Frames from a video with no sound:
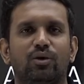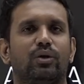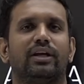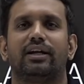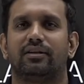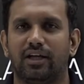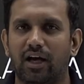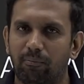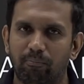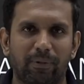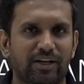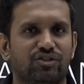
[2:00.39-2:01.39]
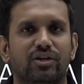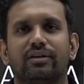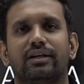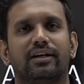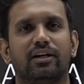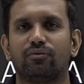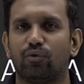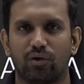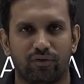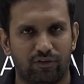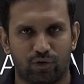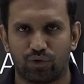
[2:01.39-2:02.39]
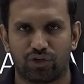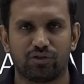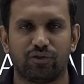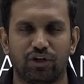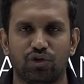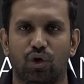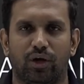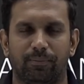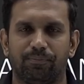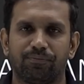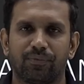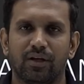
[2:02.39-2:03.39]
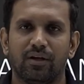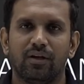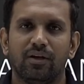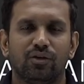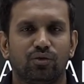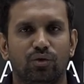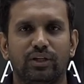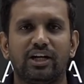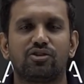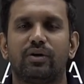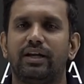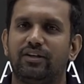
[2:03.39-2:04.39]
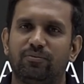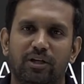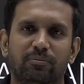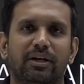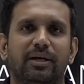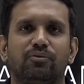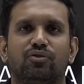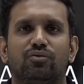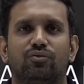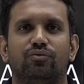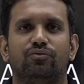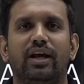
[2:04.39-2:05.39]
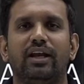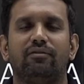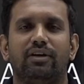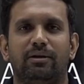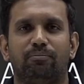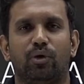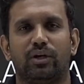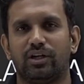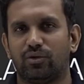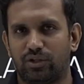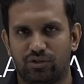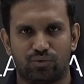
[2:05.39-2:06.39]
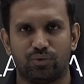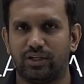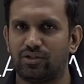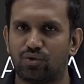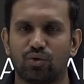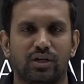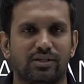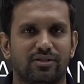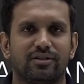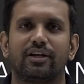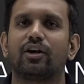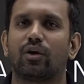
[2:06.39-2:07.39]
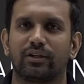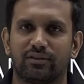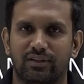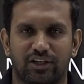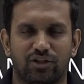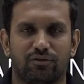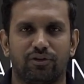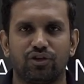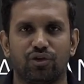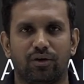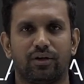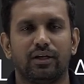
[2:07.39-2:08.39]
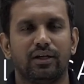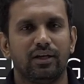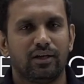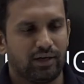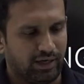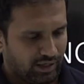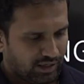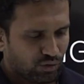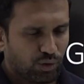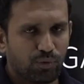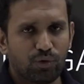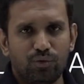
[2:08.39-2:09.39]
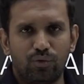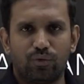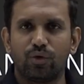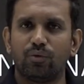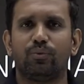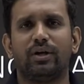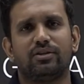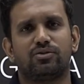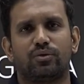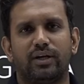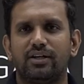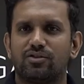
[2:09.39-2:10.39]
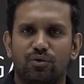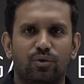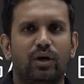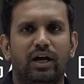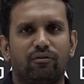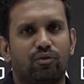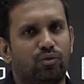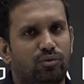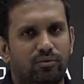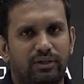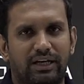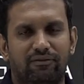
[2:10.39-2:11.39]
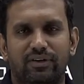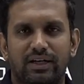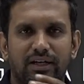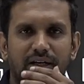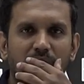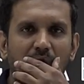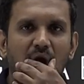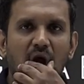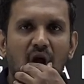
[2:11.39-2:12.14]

you will get the budget related 4 or 5 questions for sure. So that's why it becomes very, very important to the students to concentrate on this lecture for sure. Right, and group 2, group 1 students, you have to definitely,